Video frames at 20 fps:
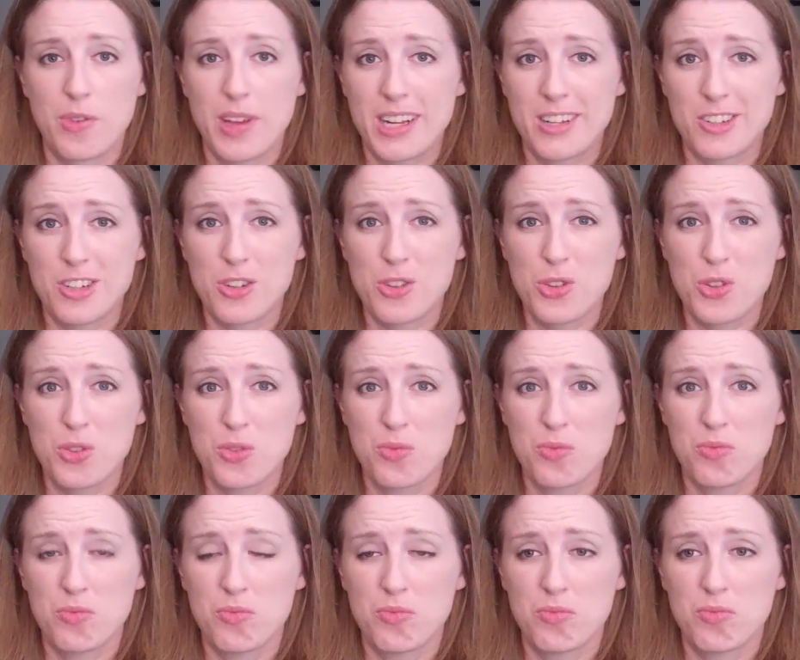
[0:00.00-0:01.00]
food
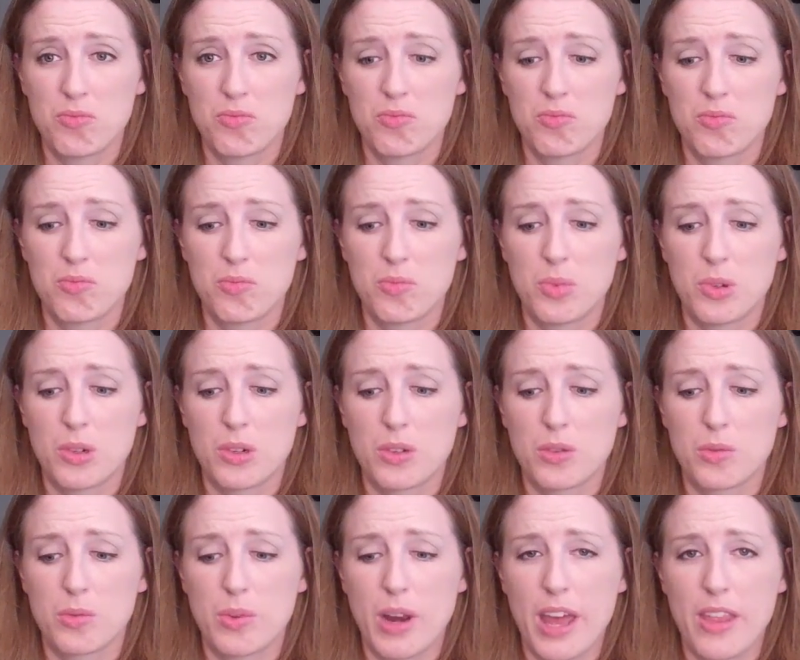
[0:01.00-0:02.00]
vendors
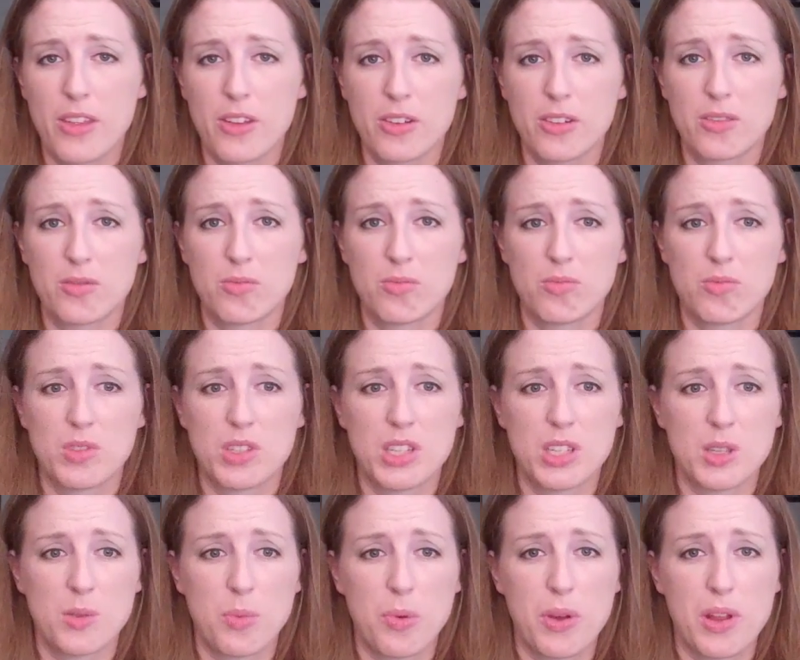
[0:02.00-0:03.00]
were rather
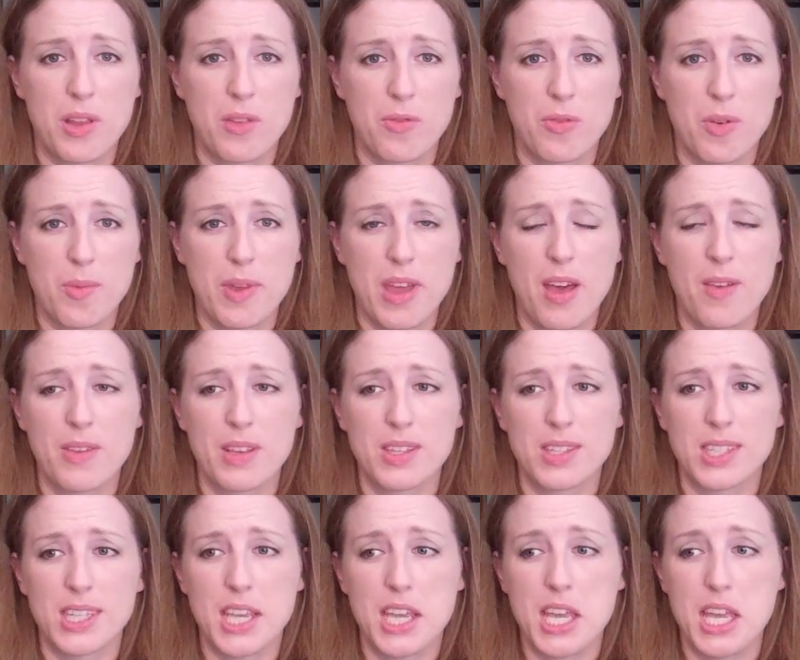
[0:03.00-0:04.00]
disappointing for me.
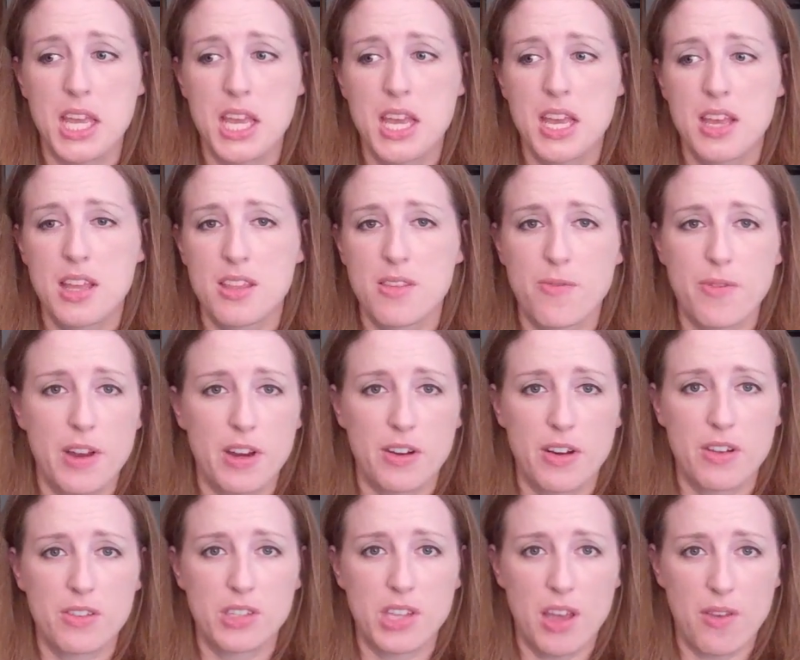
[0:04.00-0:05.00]
Obviously, the
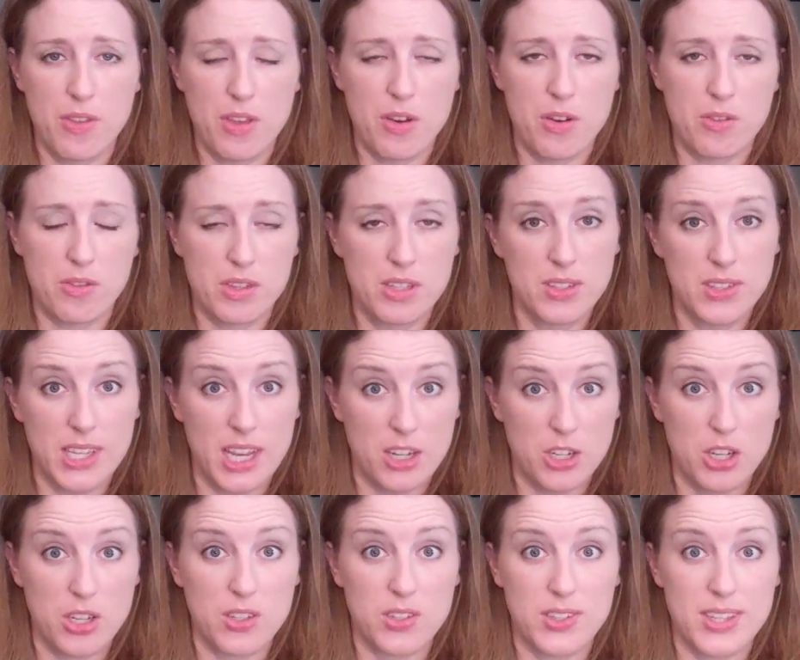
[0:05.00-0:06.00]
fairgrounds have their own
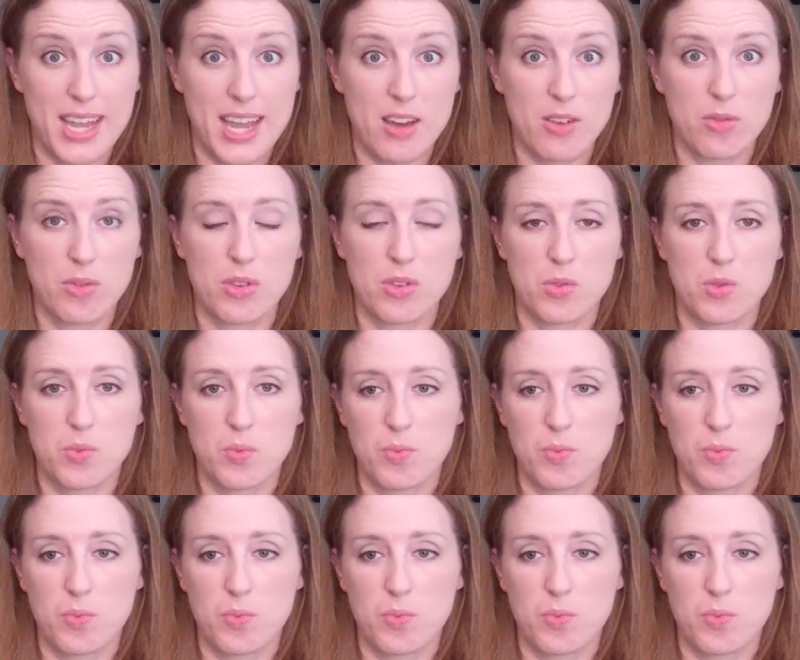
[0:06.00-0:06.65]
concessions now.